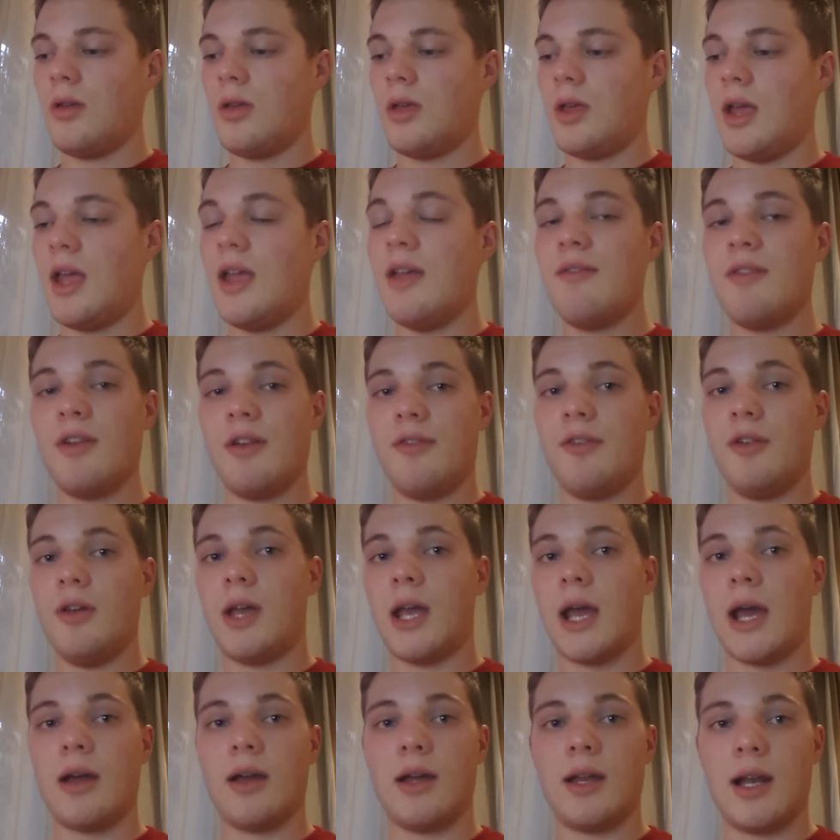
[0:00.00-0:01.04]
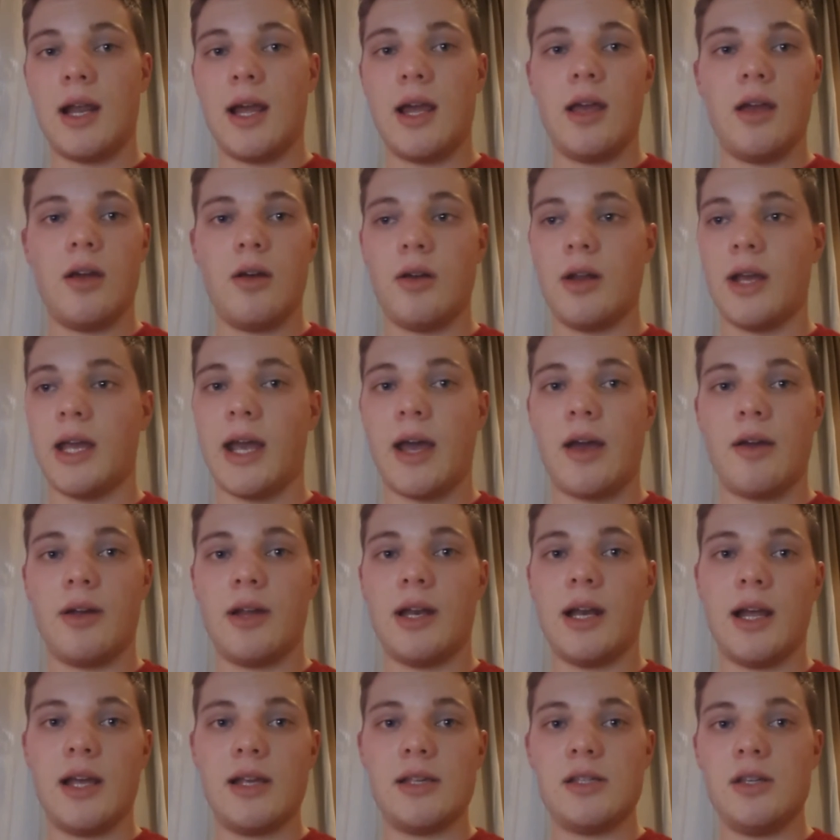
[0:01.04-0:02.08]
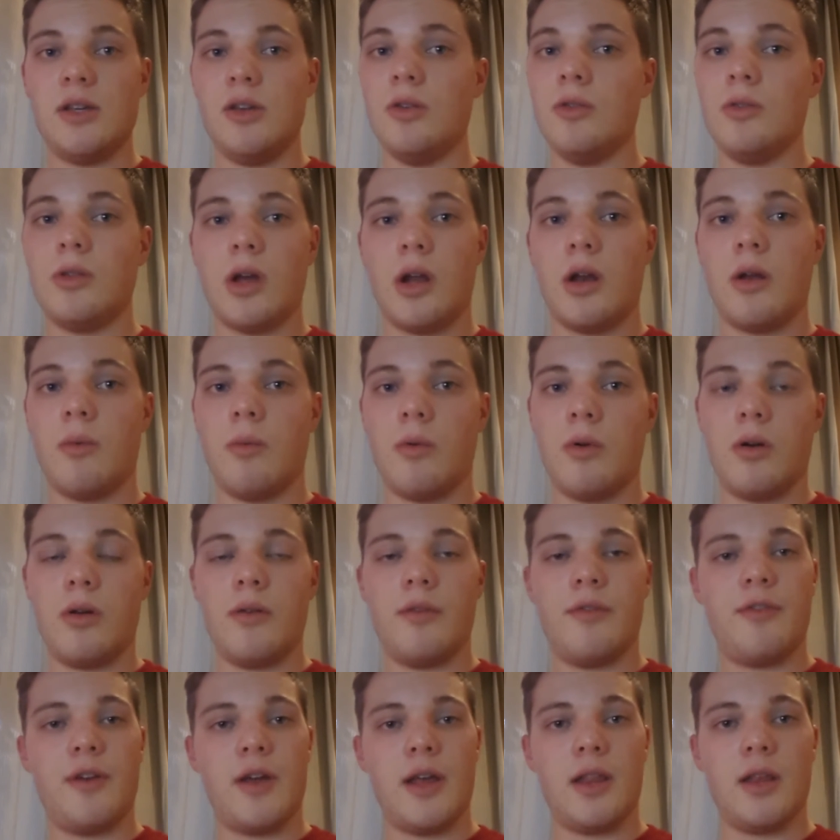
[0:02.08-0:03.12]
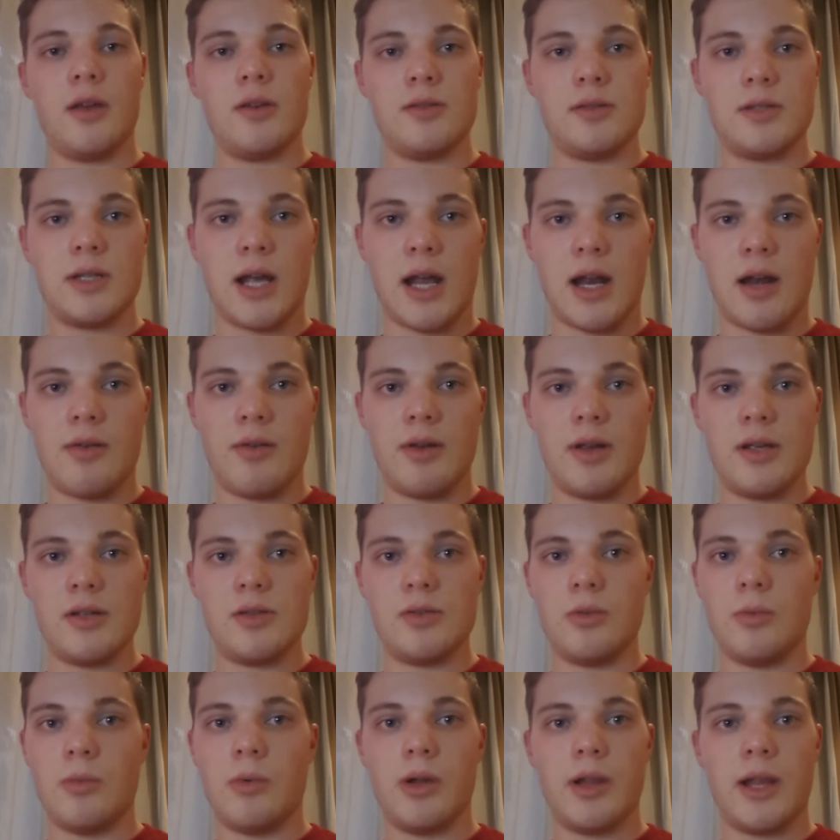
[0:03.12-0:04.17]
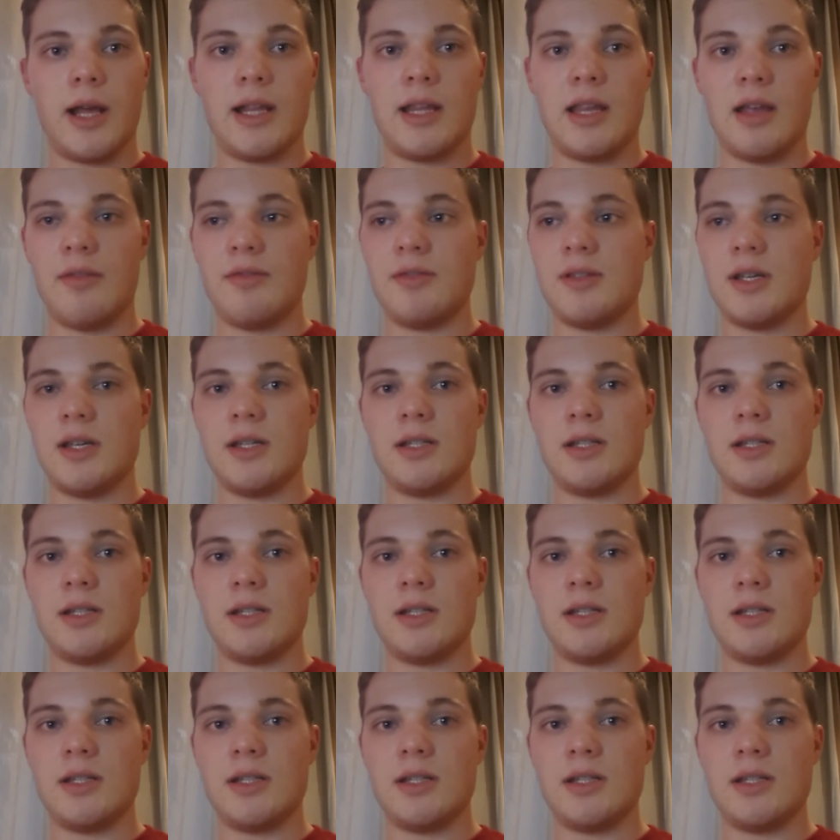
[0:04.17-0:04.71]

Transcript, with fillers: even if you calculate it on a calculator, you don't know what effect those calories or what that deficit is going